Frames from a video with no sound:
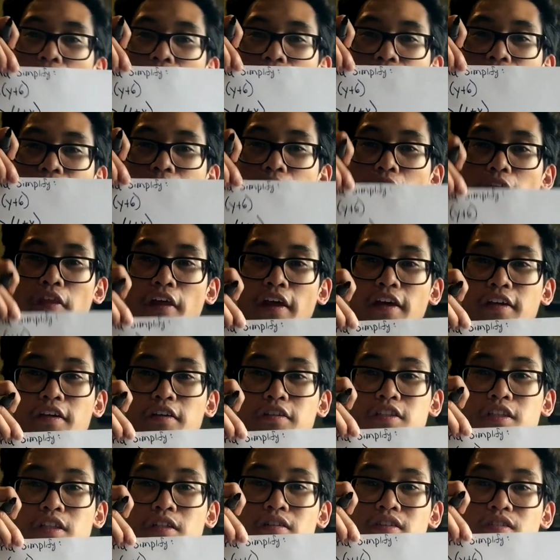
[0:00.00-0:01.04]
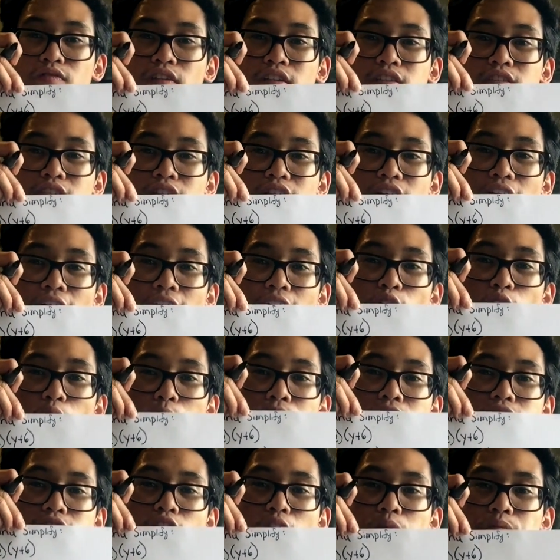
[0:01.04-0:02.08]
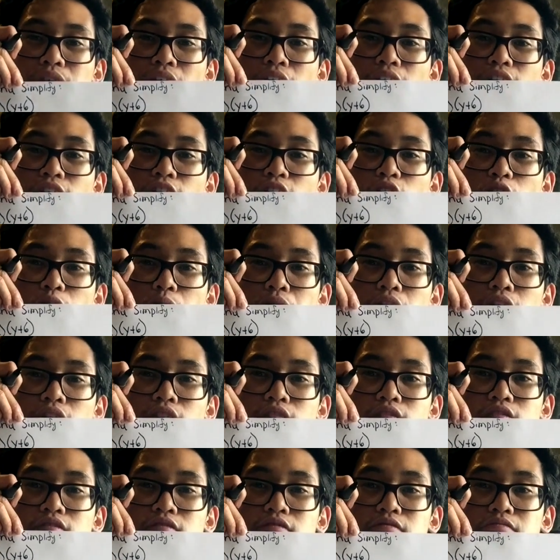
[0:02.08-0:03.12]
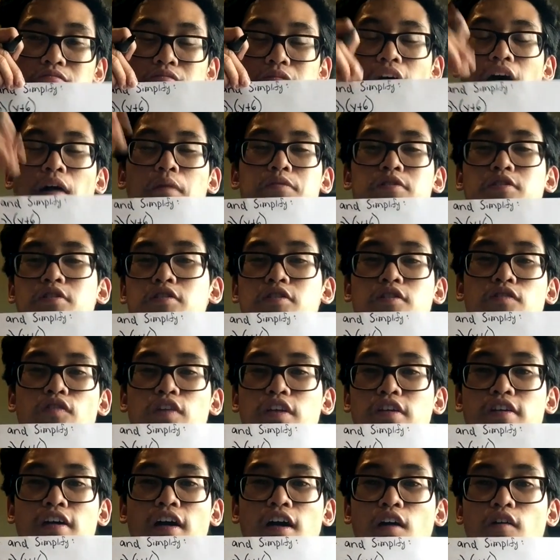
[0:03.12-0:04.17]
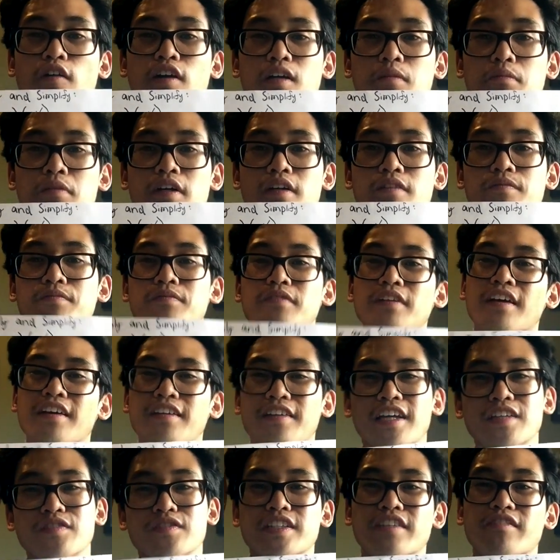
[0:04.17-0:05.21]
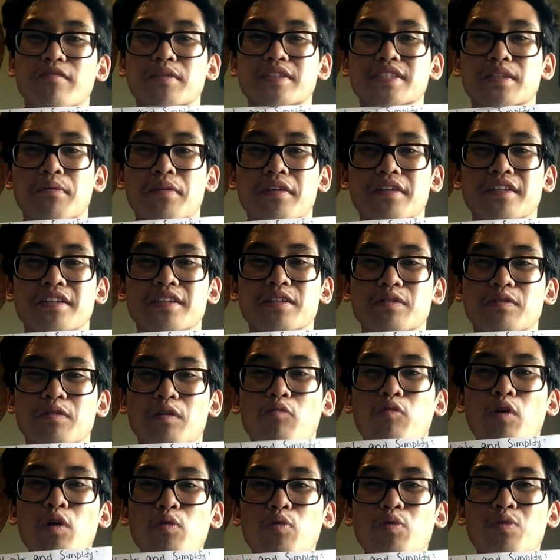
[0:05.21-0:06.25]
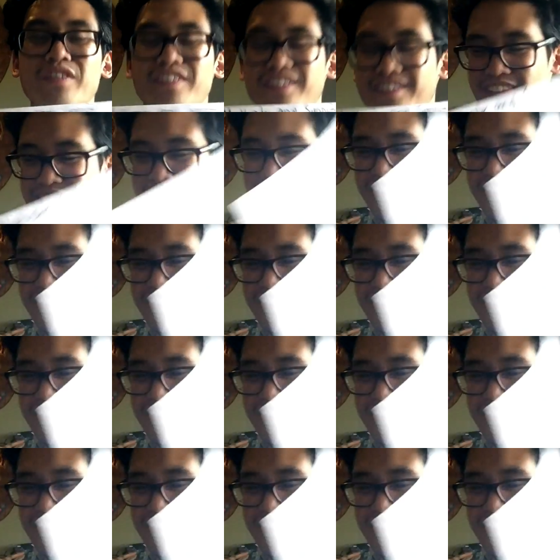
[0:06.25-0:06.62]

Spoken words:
And thank you, Sharis Visser. I hope this helped out a little bit. I'm sure you figured it out already, but thanks for giving me something to do. Woo!